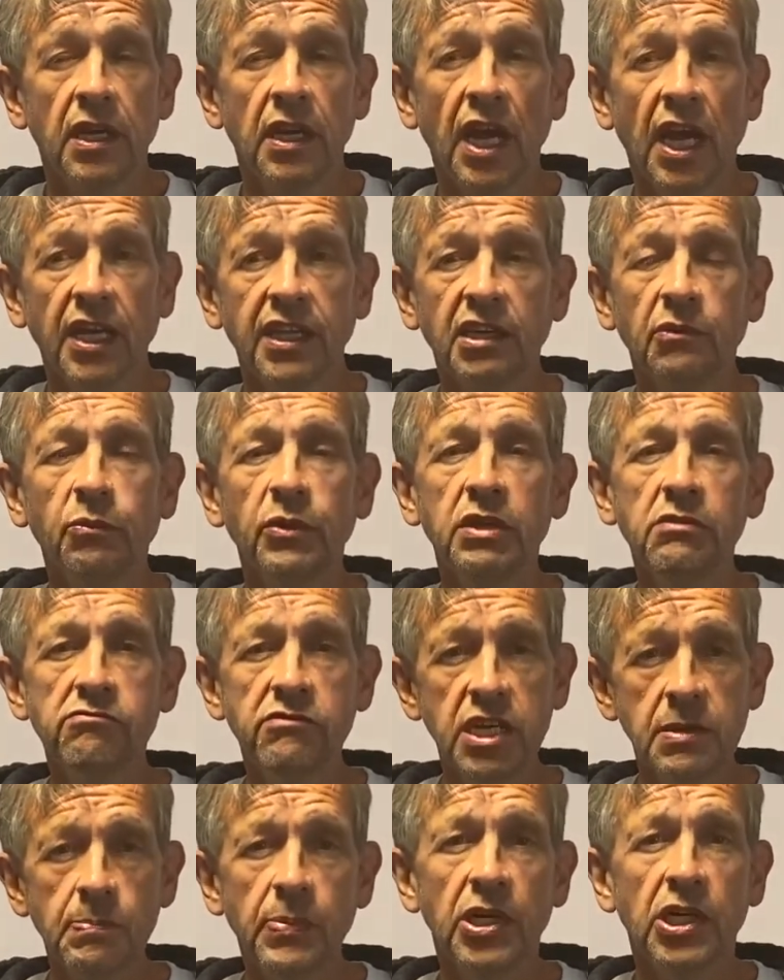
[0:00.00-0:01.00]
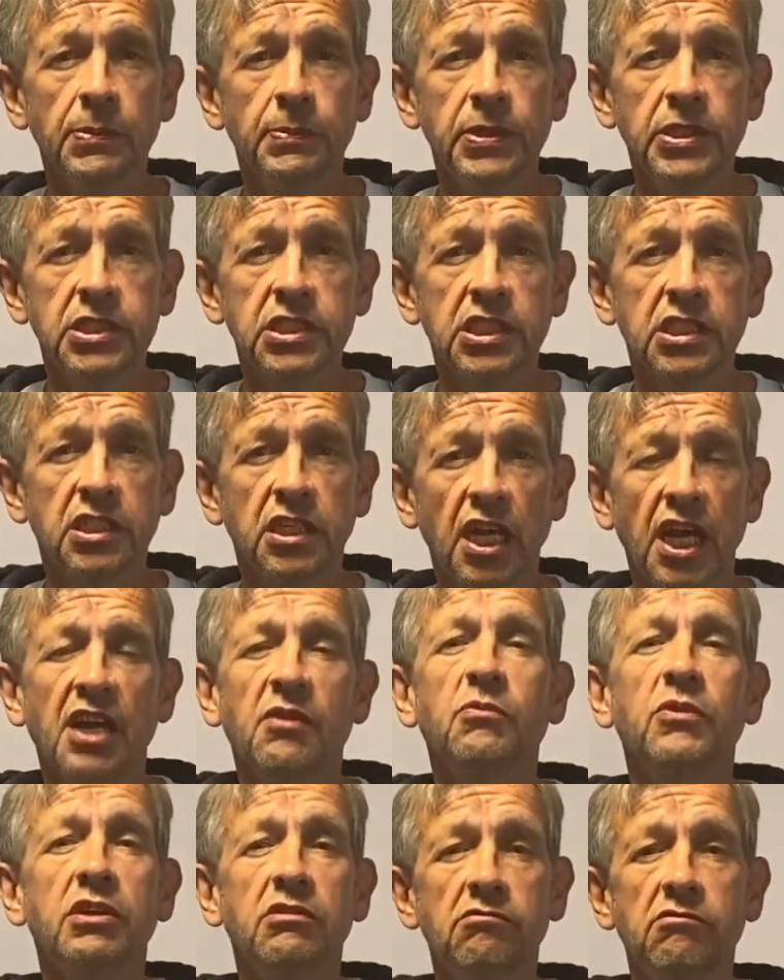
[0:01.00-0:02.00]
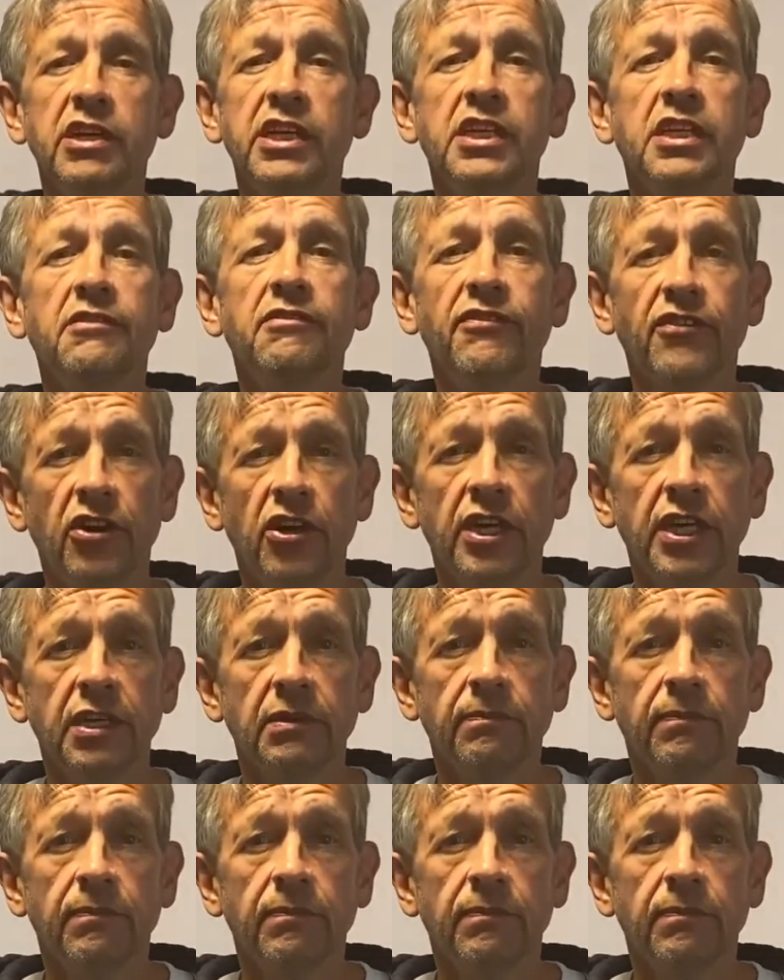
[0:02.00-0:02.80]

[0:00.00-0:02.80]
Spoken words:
and then we repurpose and we redefine.